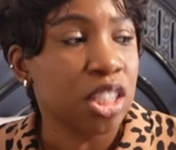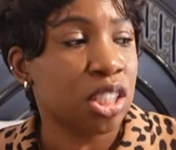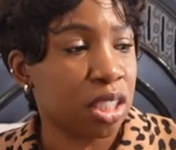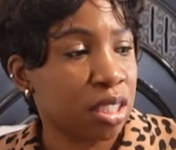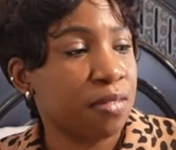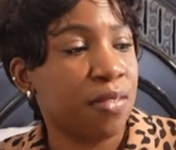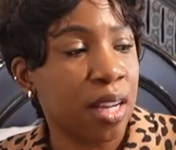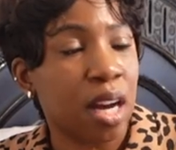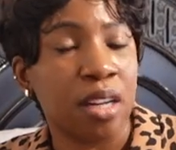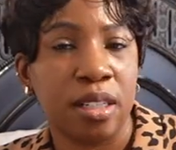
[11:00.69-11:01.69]
should
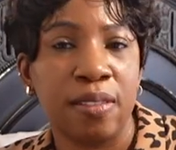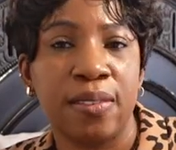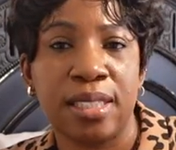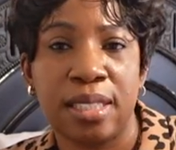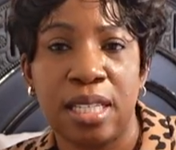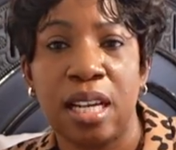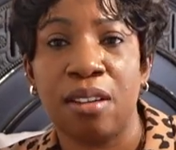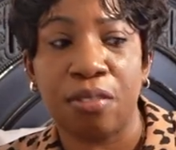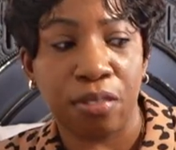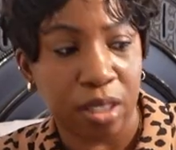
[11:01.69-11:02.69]
fit underneath the seat
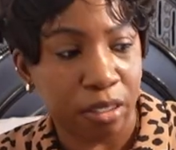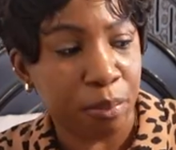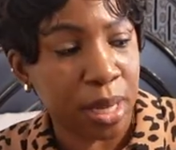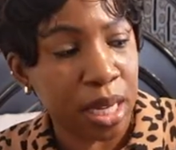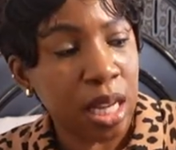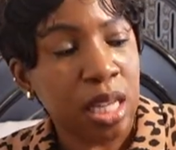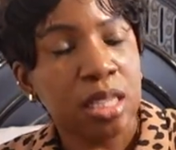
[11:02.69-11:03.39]
in front of me.